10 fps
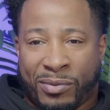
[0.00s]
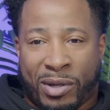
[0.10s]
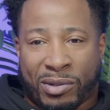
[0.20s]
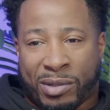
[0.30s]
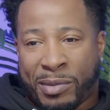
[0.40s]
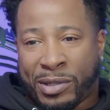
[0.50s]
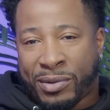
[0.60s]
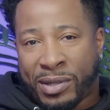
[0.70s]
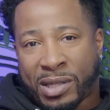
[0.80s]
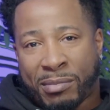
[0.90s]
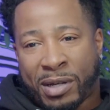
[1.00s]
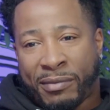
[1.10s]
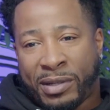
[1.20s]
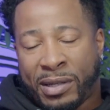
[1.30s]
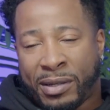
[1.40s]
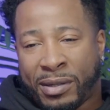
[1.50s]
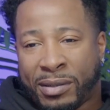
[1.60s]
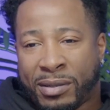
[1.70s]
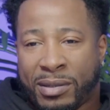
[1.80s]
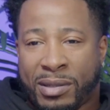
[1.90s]
we go to the mentoring summit every
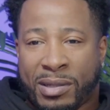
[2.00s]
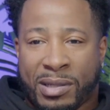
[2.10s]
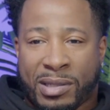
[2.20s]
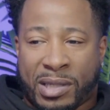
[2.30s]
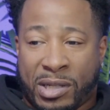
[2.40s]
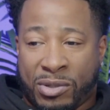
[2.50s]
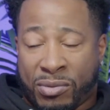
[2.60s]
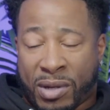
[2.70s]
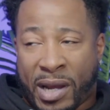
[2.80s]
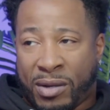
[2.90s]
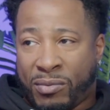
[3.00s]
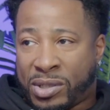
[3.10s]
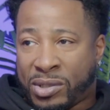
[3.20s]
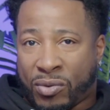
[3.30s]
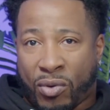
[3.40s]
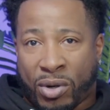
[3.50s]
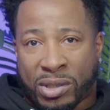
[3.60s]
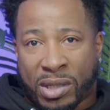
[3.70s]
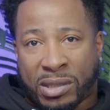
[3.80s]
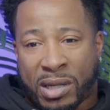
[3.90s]
year. Cities United, which is an
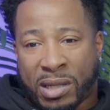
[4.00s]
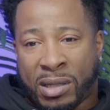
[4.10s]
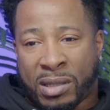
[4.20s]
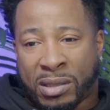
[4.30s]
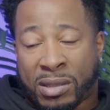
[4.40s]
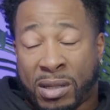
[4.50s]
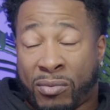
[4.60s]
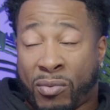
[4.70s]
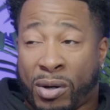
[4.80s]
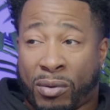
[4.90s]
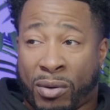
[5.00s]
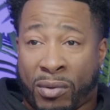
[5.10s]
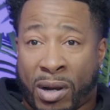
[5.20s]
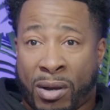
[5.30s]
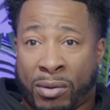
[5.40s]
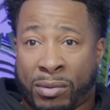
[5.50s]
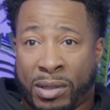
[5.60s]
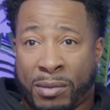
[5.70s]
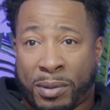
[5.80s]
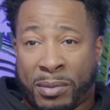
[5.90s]
organization that does a ton of work around
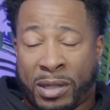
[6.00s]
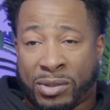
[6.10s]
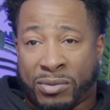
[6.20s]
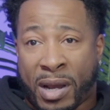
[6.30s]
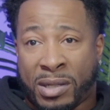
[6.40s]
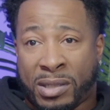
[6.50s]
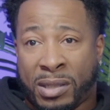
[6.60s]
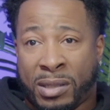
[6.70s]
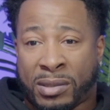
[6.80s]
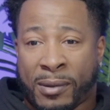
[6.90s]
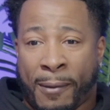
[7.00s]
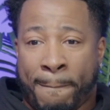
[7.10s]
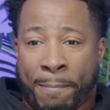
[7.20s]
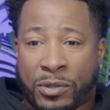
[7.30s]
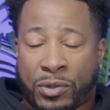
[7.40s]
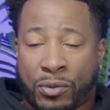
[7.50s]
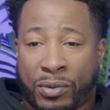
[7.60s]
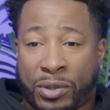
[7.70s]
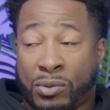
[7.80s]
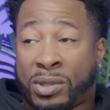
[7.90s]
implementing strategies to
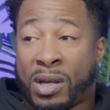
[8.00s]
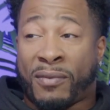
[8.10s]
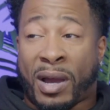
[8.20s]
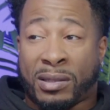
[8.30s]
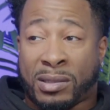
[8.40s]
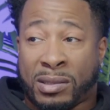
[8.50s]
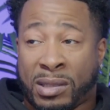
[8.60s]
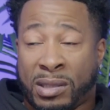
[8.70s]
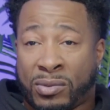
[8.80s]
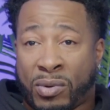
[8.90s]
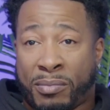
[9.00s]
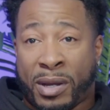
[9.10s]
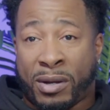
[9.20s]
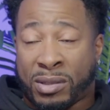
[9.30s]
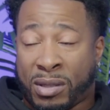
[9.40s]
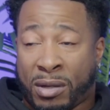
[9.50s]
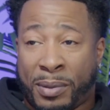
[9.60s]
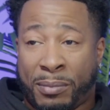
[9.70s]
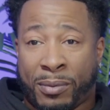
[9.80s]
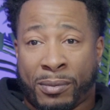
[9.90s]
reduce gun violence in cities with mayors and young
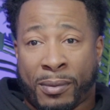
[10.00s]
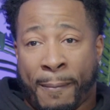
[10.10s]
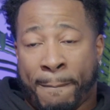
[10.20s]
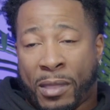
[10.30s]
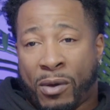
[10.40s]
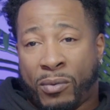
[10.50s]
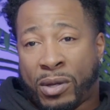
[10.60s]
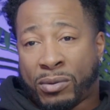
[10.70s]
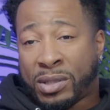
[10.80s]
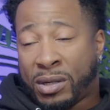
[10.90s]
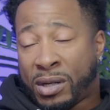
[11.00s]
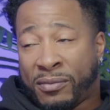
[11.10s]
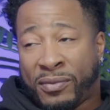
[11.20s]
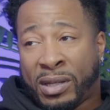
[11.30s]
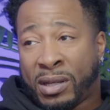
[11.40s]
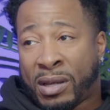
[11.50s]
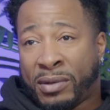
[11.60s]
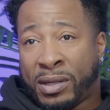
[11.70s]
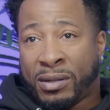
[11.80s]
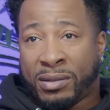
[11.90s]
people. Uh, we go to their convening
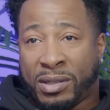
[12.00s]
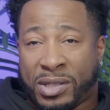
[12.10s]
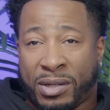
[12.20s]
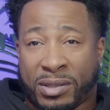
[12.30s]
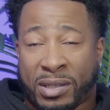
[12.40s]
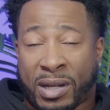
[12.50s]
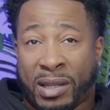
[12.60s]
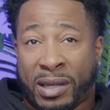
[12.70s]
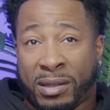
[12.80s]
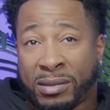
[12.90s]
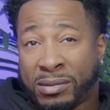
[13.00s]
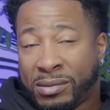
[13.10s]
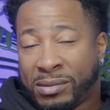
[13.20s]
every year. This year it's in Atlanta.